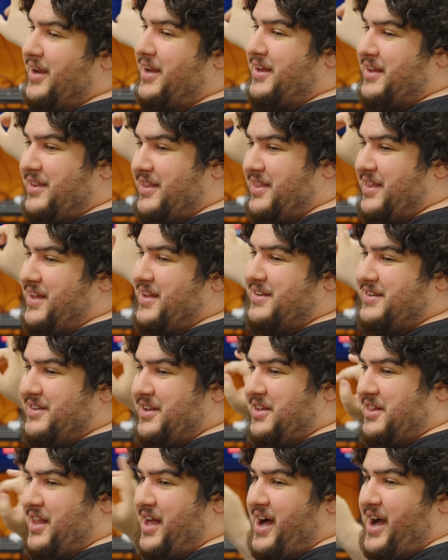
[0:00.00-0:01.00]
at a glance see
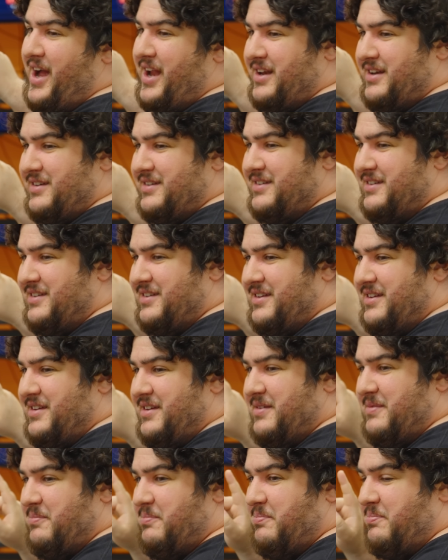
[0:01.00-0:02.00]
exactly where each
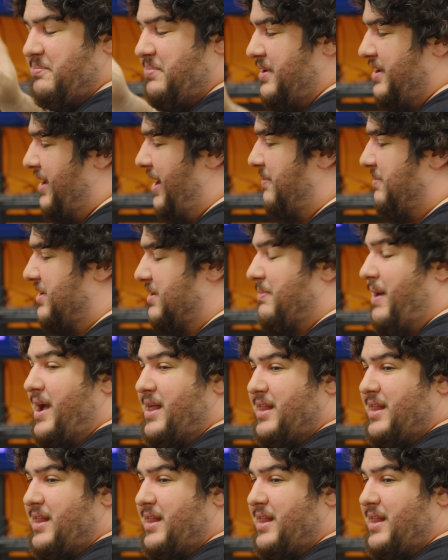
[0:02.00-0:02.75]
project is, where each